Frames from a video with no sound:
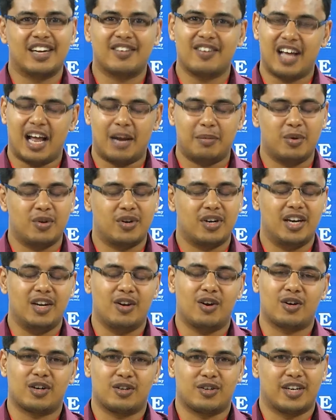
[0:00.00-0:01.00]
that will help you
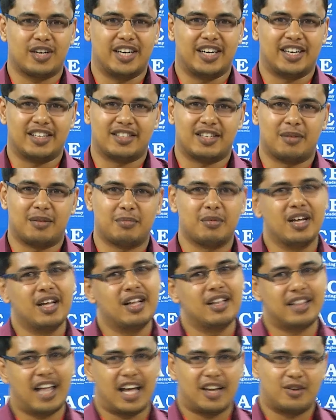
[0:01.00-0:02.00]
really lot in your gate exam
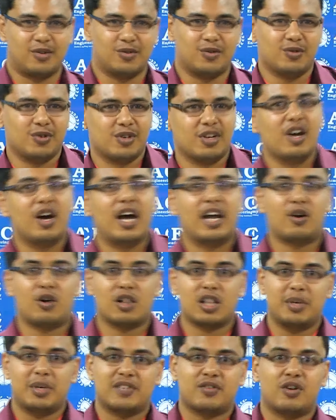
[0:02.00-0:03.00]
thank you and
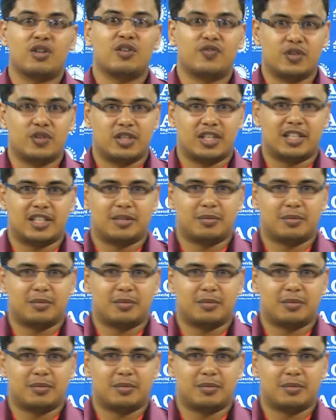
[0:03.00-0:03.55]
all the best all the future